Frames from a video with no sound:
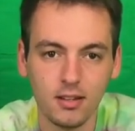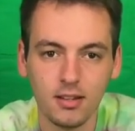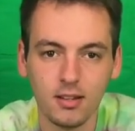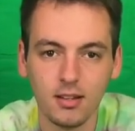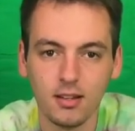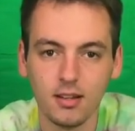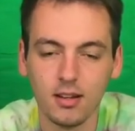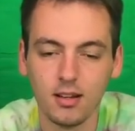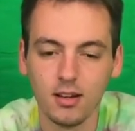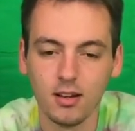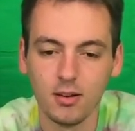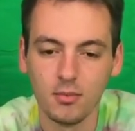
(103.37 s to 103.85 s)

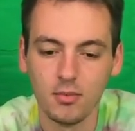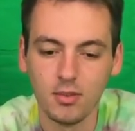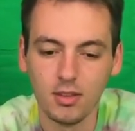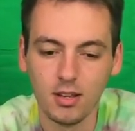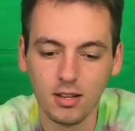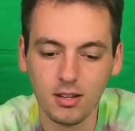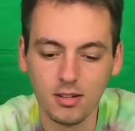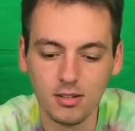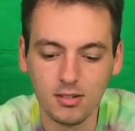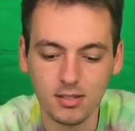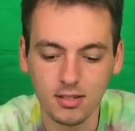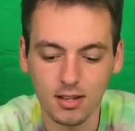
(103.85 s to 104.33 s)
And they
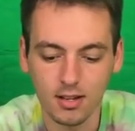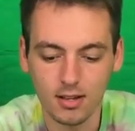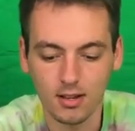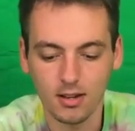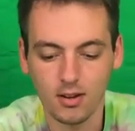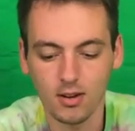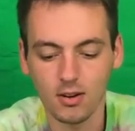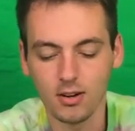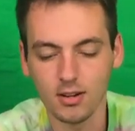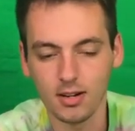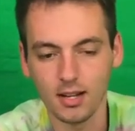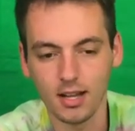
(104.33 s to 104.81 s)
use that
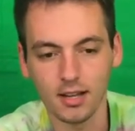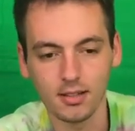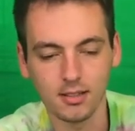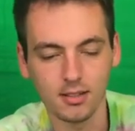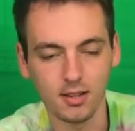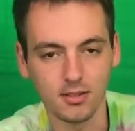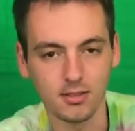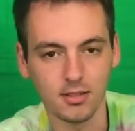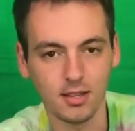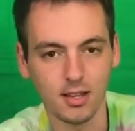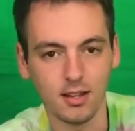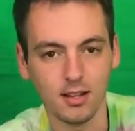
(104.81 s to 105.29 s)
hard
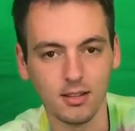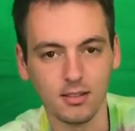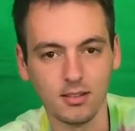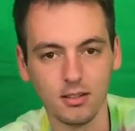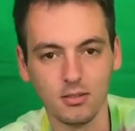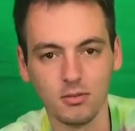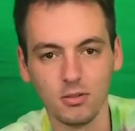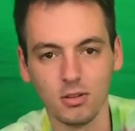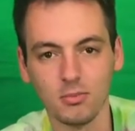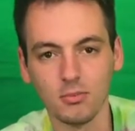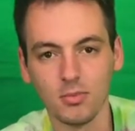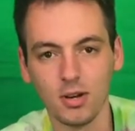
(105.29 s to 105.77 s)
exoskeleton
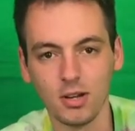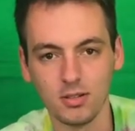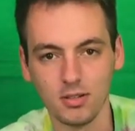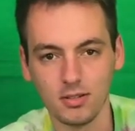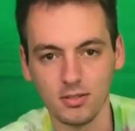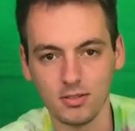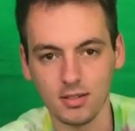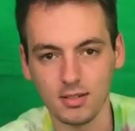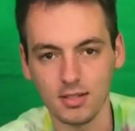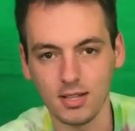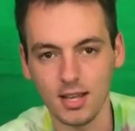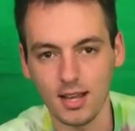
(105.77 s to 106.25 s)
with muscles
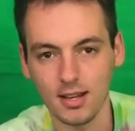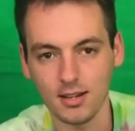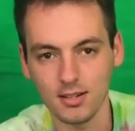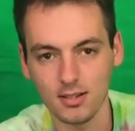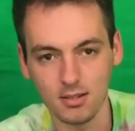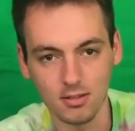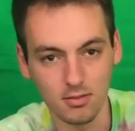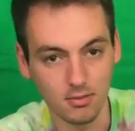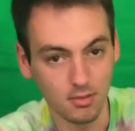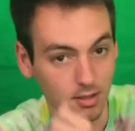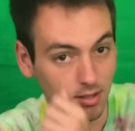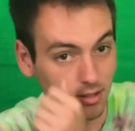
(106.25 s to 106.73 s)
attached
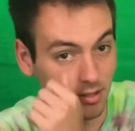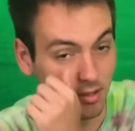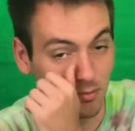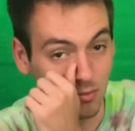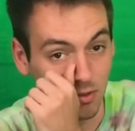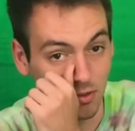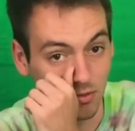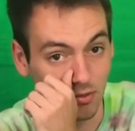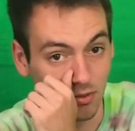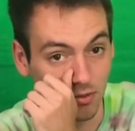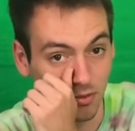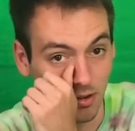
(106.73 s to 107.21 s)
to it to
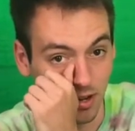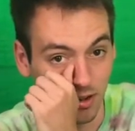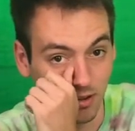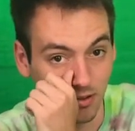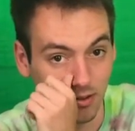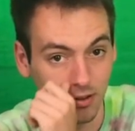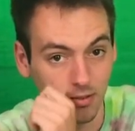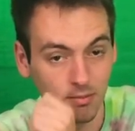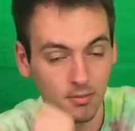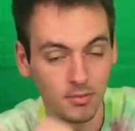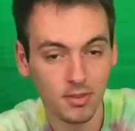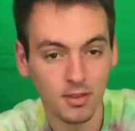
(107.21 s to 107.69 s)
move around.
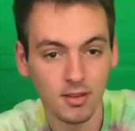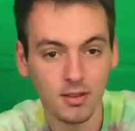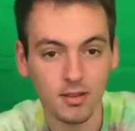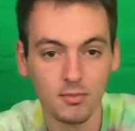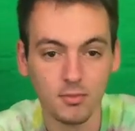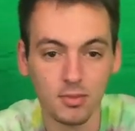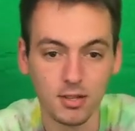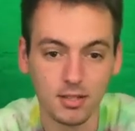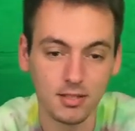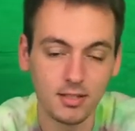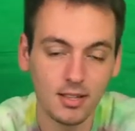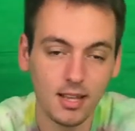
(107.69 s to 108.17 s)

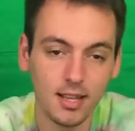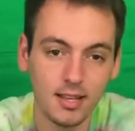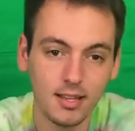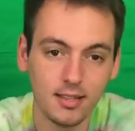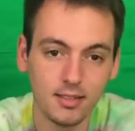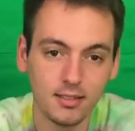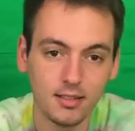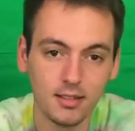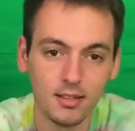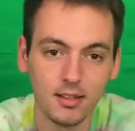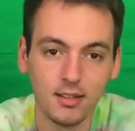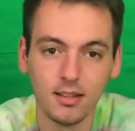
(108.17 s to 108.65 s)
But
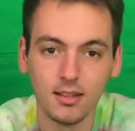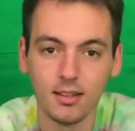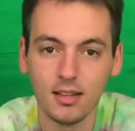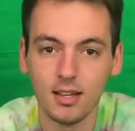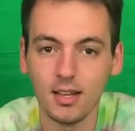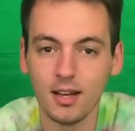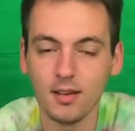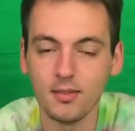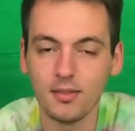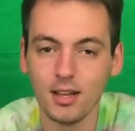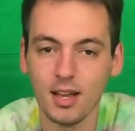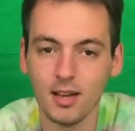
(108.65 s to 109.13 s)
snakes, they
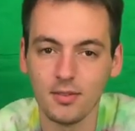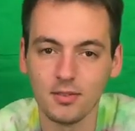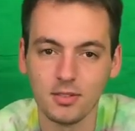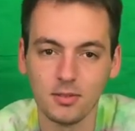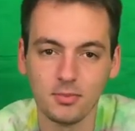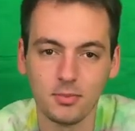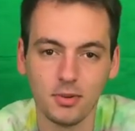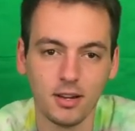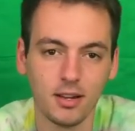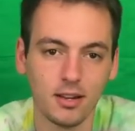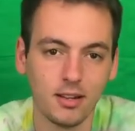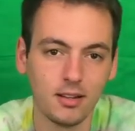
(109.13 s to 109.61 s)
have to have a
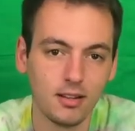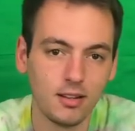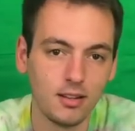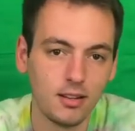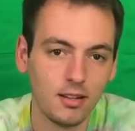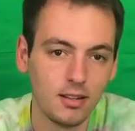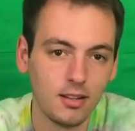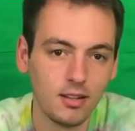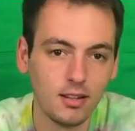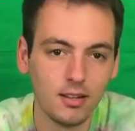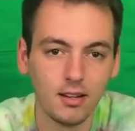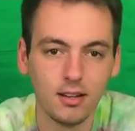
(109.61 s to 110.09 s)
spine.
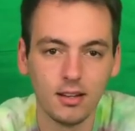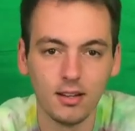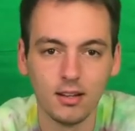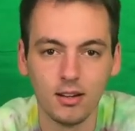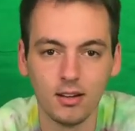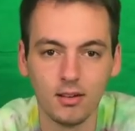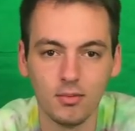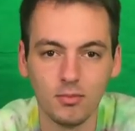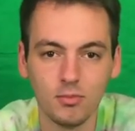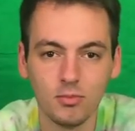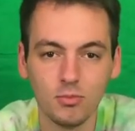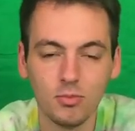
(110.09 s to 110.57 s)

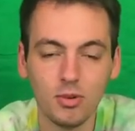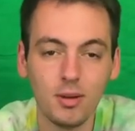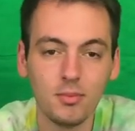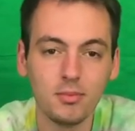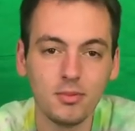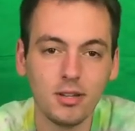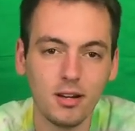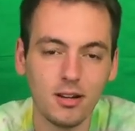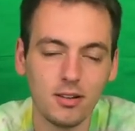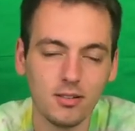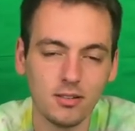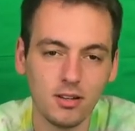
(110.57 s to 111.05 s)

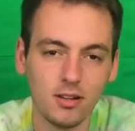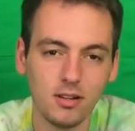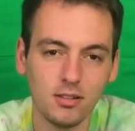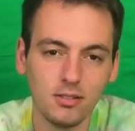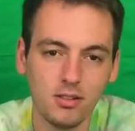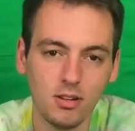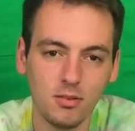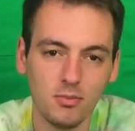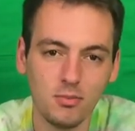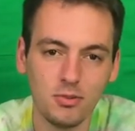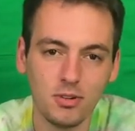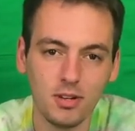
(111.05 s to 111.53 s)
Reptiles
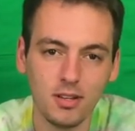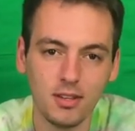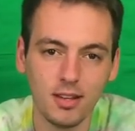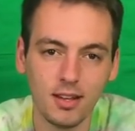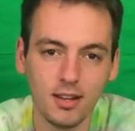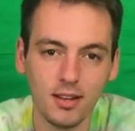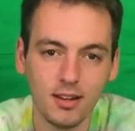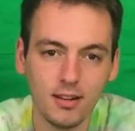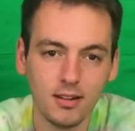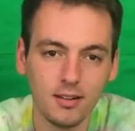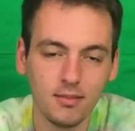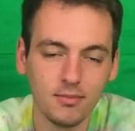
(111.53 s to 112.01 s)
also breathe
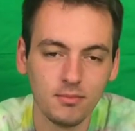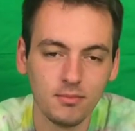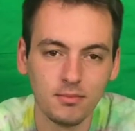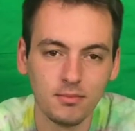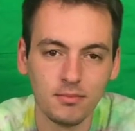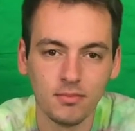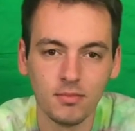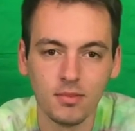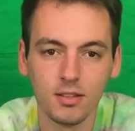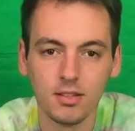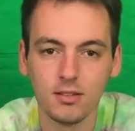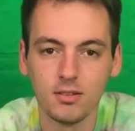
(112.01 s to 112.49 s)
air.
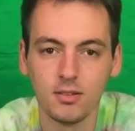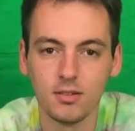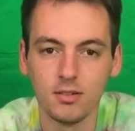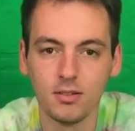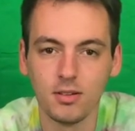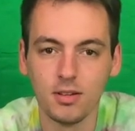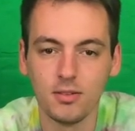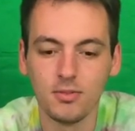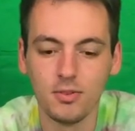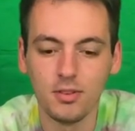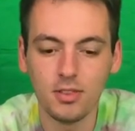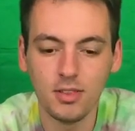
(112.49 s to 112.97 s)
So
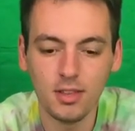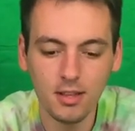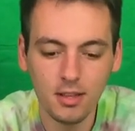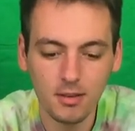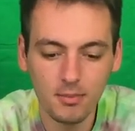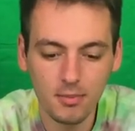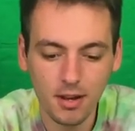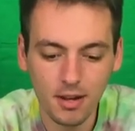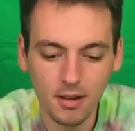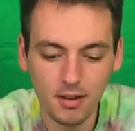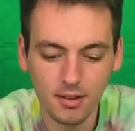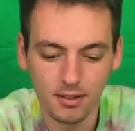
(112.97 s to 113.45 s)
if you think
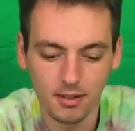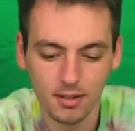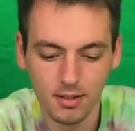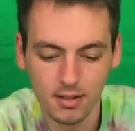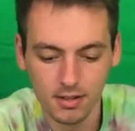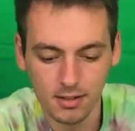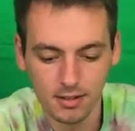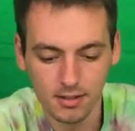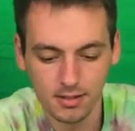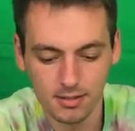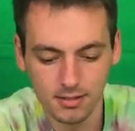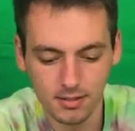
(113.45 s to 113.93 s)
about
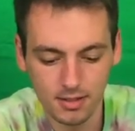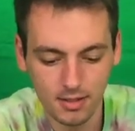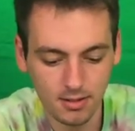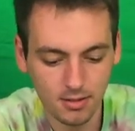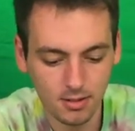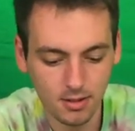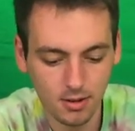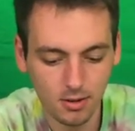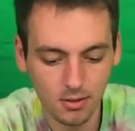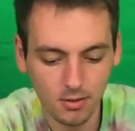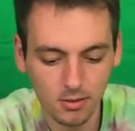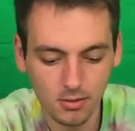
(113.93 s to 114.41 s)
sea
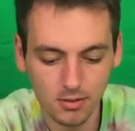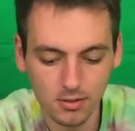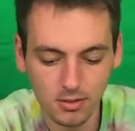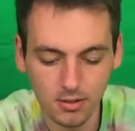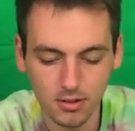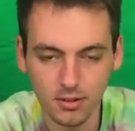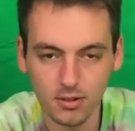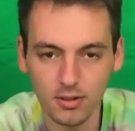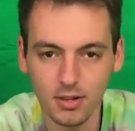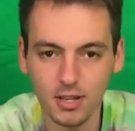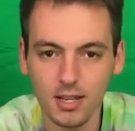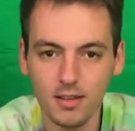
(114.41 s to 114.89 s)
turtles,
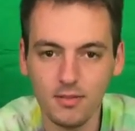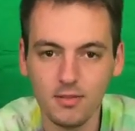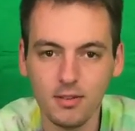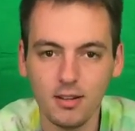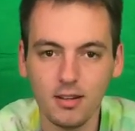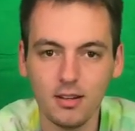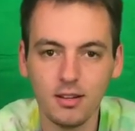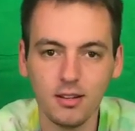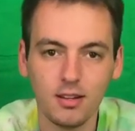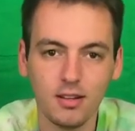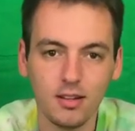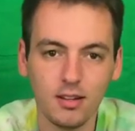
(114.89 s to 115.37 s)
or
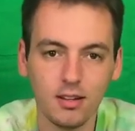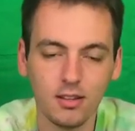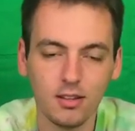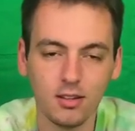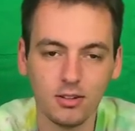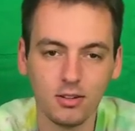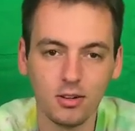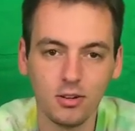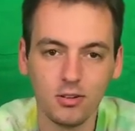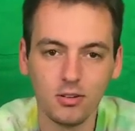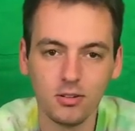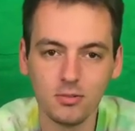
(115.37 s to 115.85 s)
even the
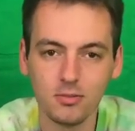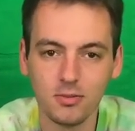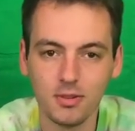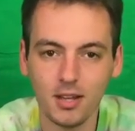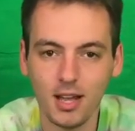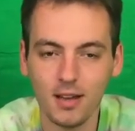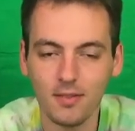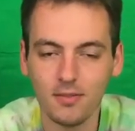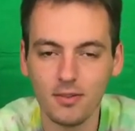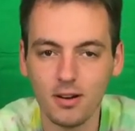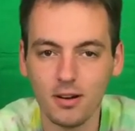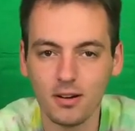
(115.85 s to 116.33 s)
turtles we
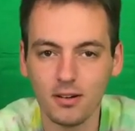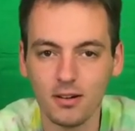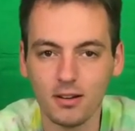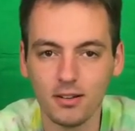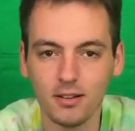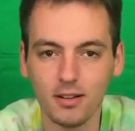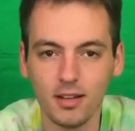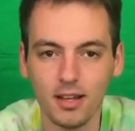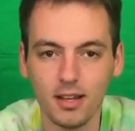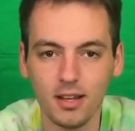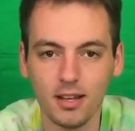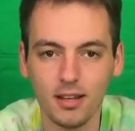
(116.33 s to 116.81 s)
have here in our
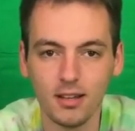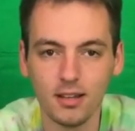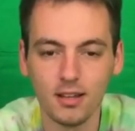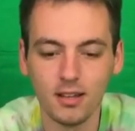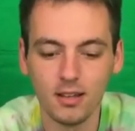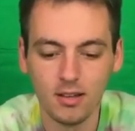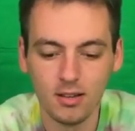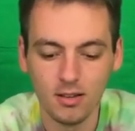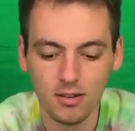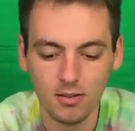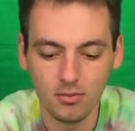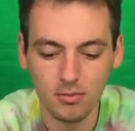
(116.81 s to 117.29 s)
lake,
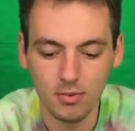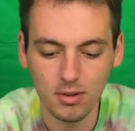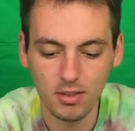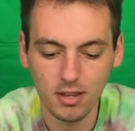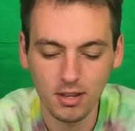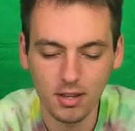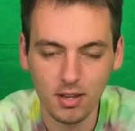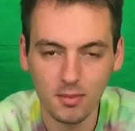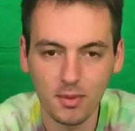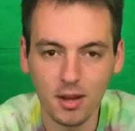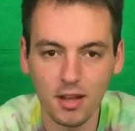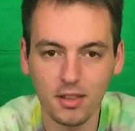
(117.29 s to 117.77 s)
we think
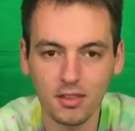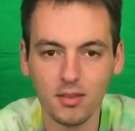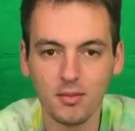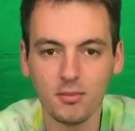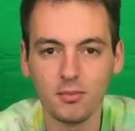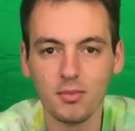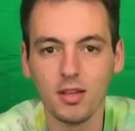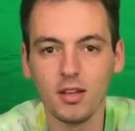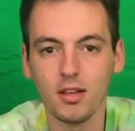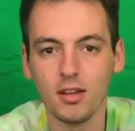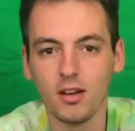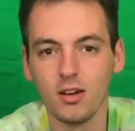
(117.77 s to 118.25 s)
about them
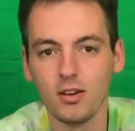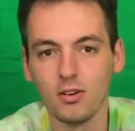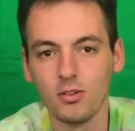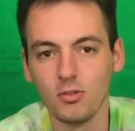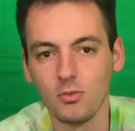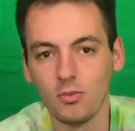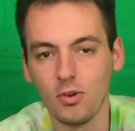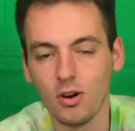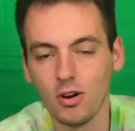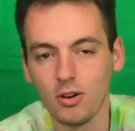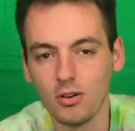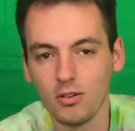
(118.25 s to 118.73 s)
being
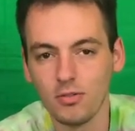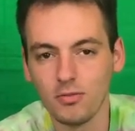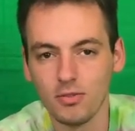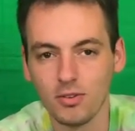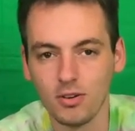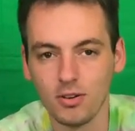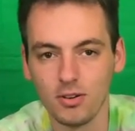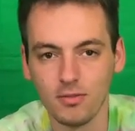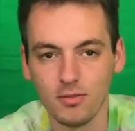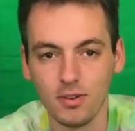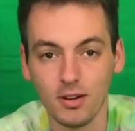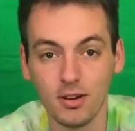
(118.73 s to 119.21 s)
underwater
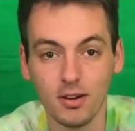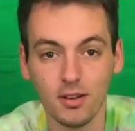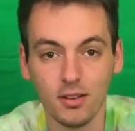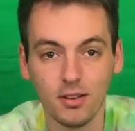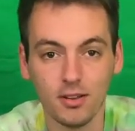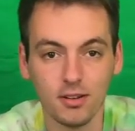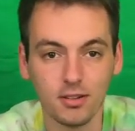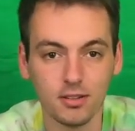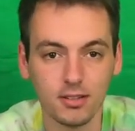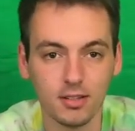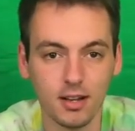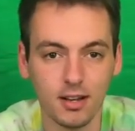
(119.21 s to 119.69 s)
for a very
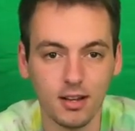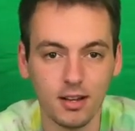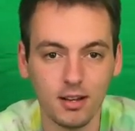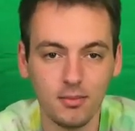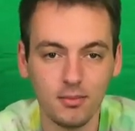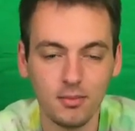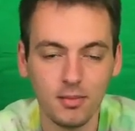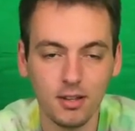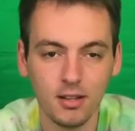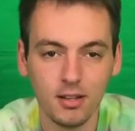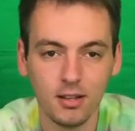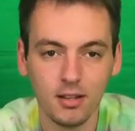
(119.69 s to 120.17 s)
long time.
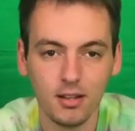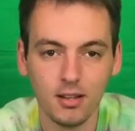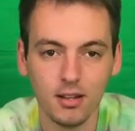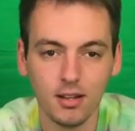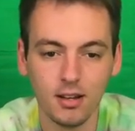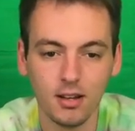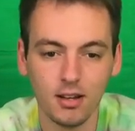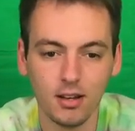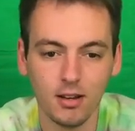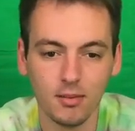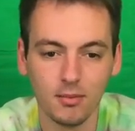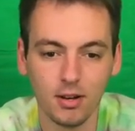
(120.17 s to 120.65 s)

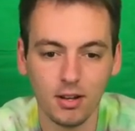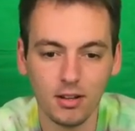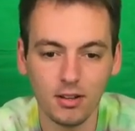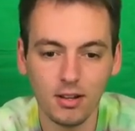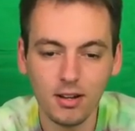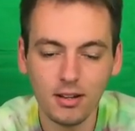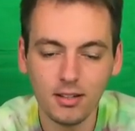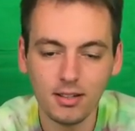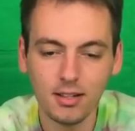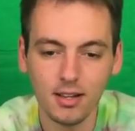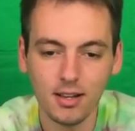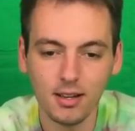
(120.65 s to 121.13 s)
A lot
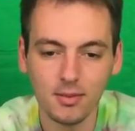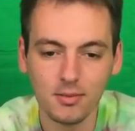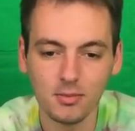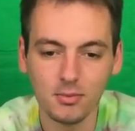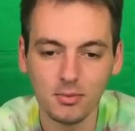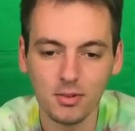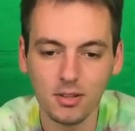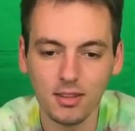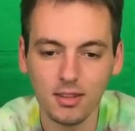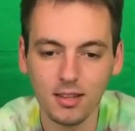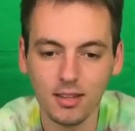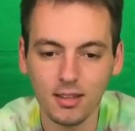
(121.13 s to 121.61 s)
of times we
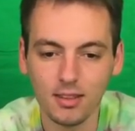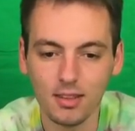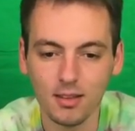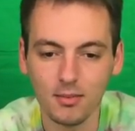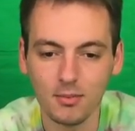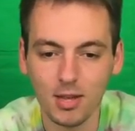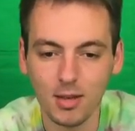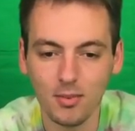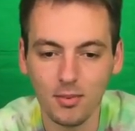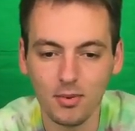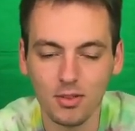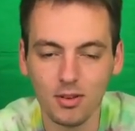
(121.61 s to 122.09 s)
think that
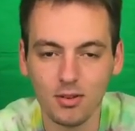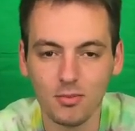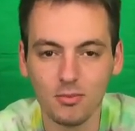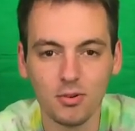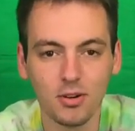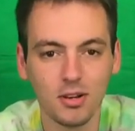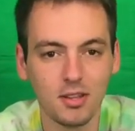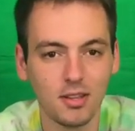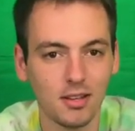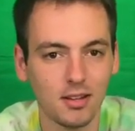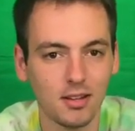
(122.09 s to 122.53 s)
maybe they're breathing